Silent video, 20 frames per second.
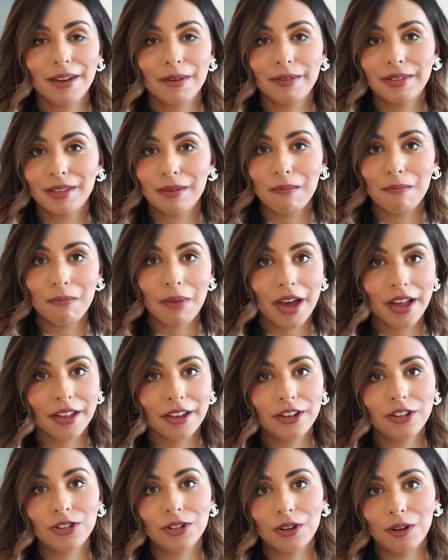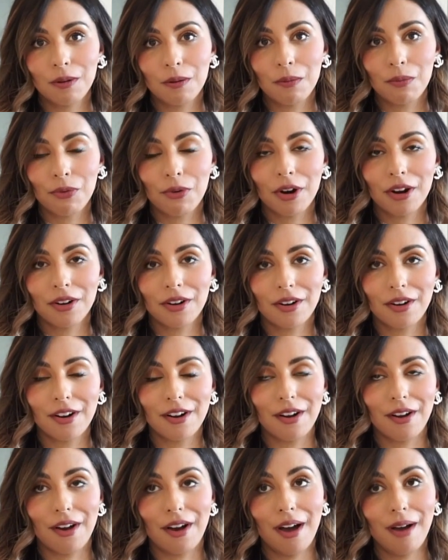was embellished and embroidered,
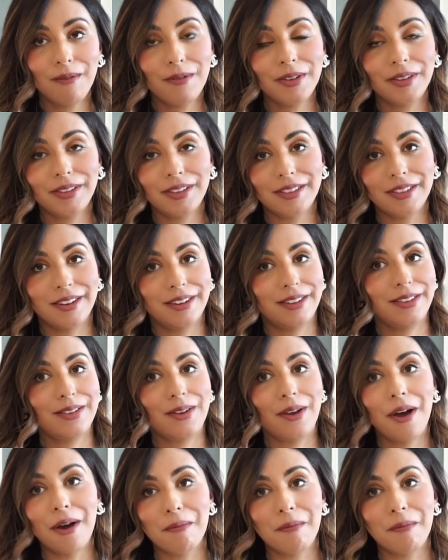and obviously that is not